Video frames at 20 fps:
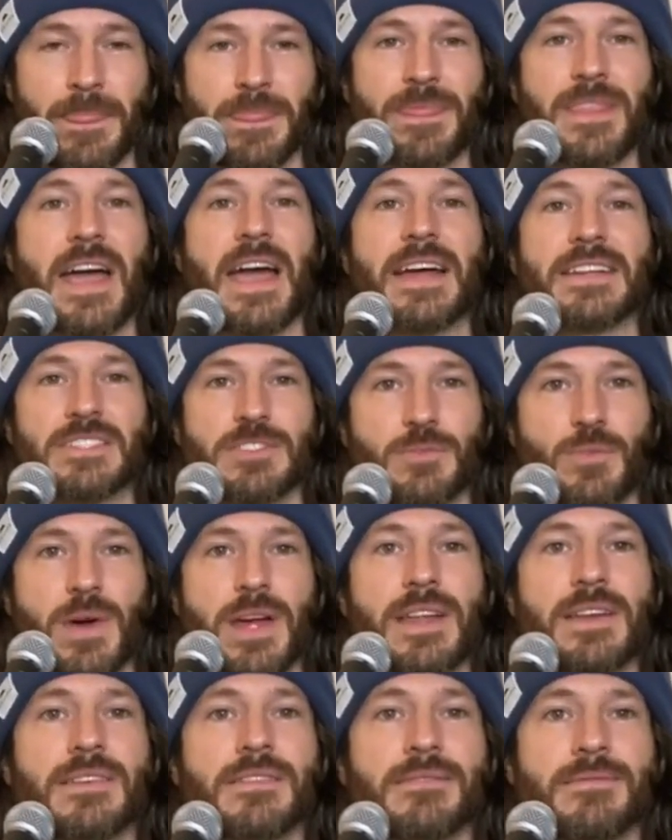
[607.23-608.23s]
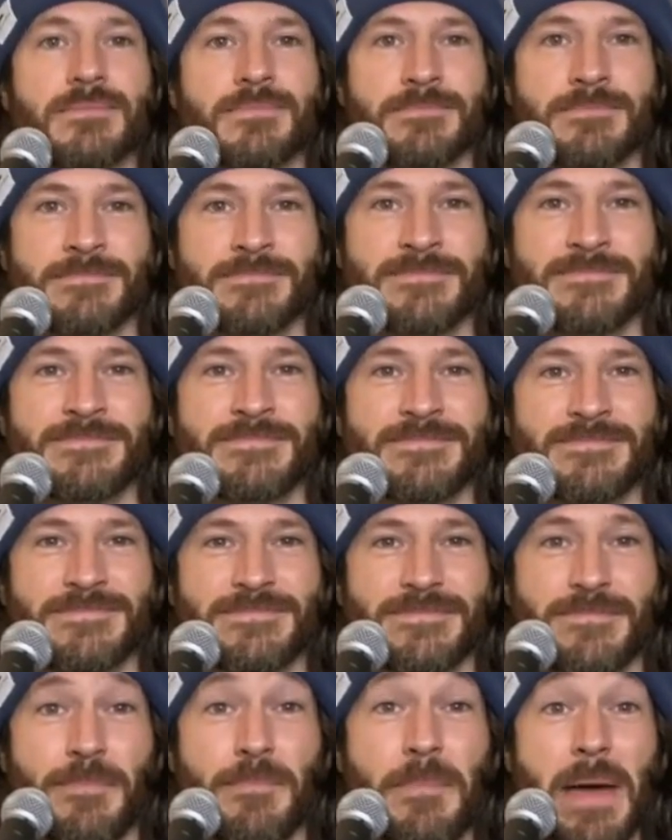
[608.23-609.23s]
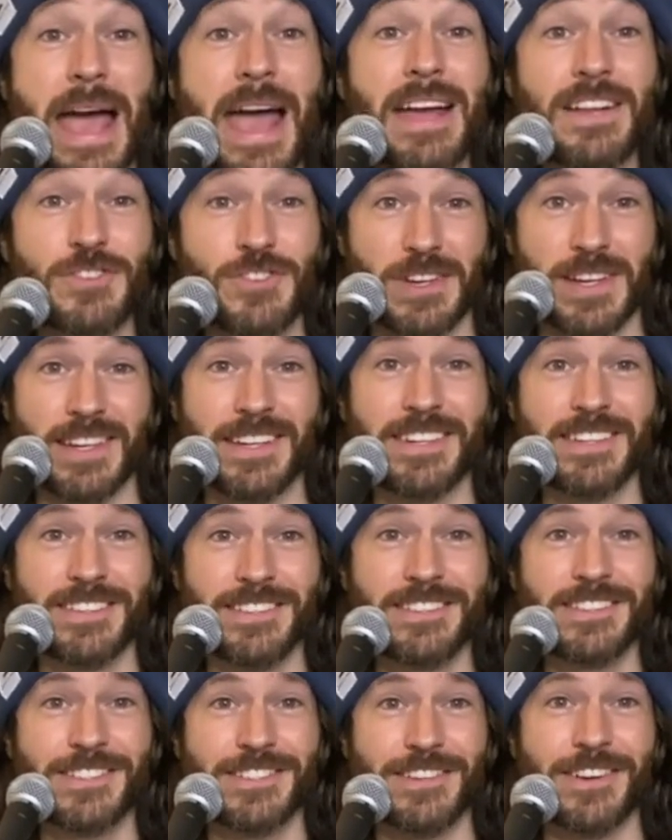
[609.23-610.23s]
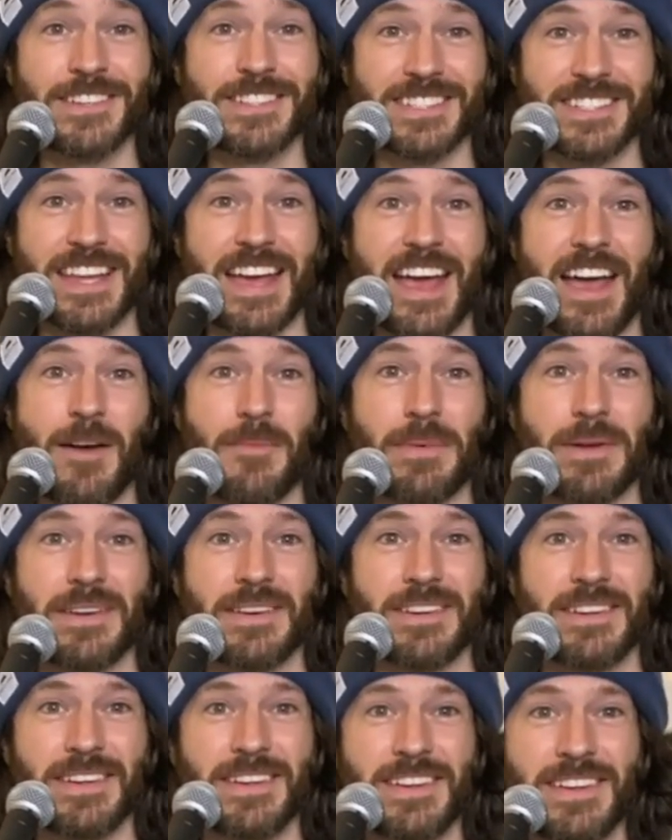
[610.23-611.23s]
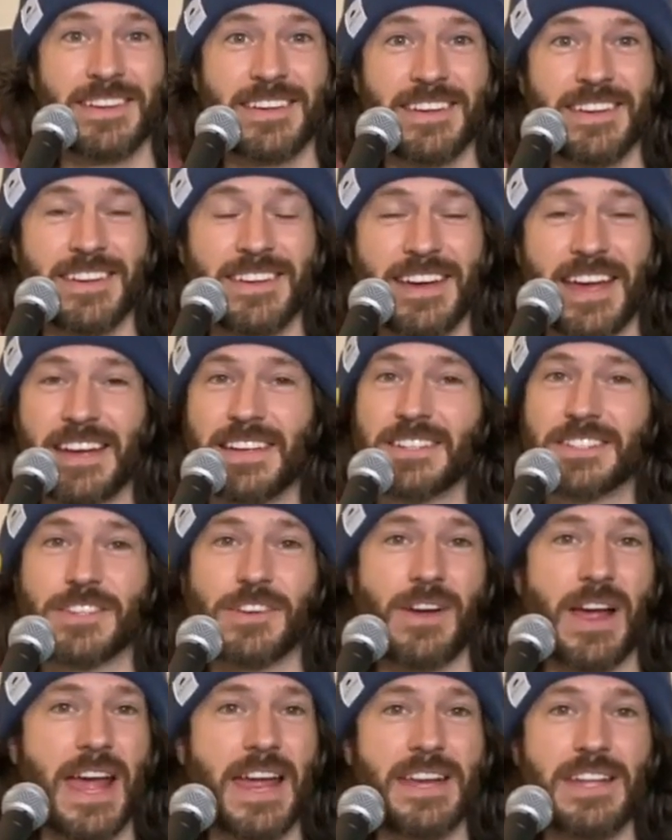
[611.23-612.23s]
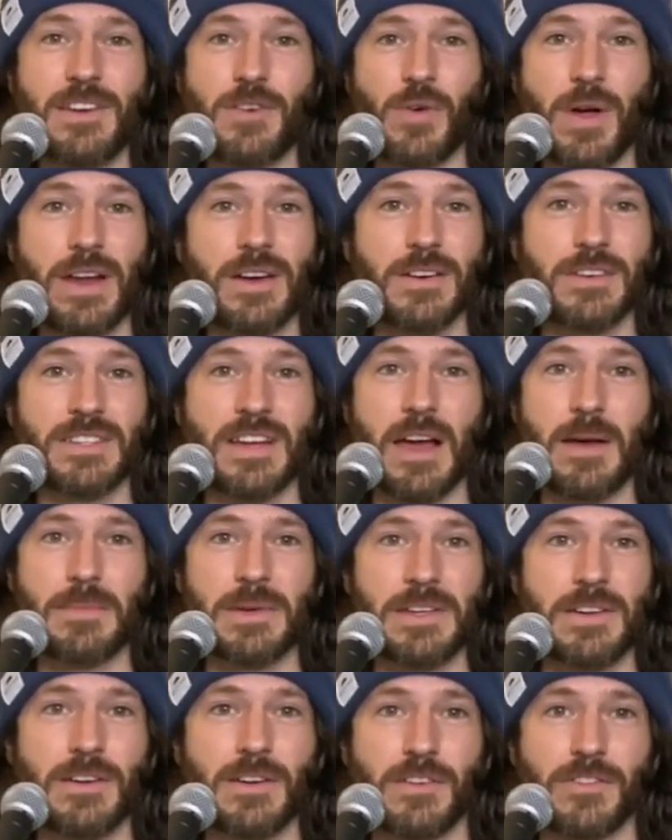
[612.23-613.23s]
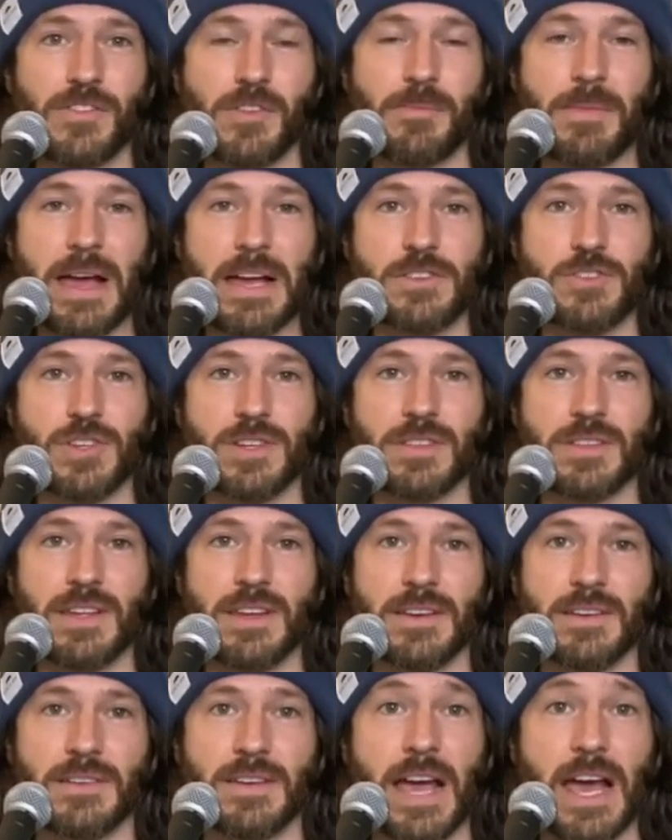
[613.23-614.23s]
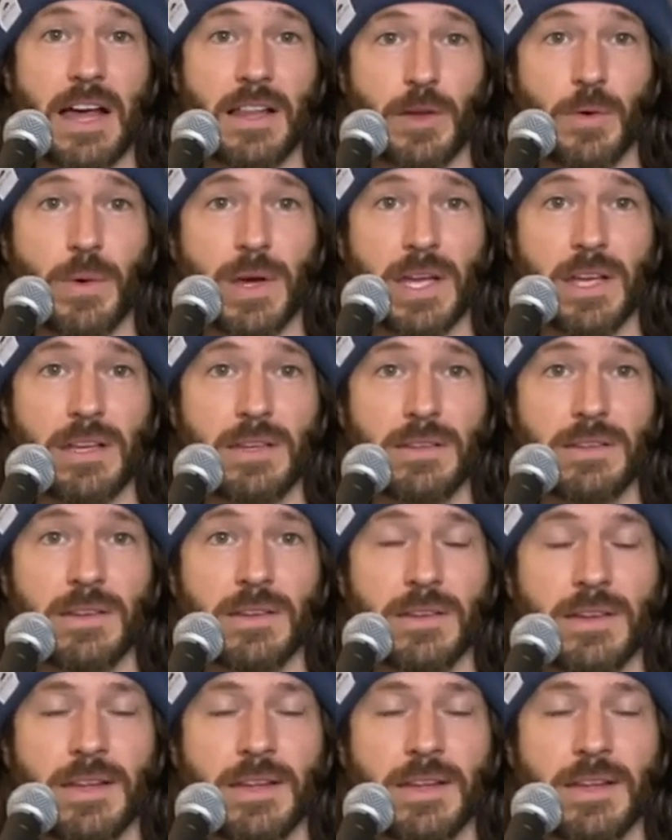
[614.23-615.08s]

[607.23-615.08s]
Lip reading: That's when magic starts to happen. And is there any greater time of year for magic than Halloween?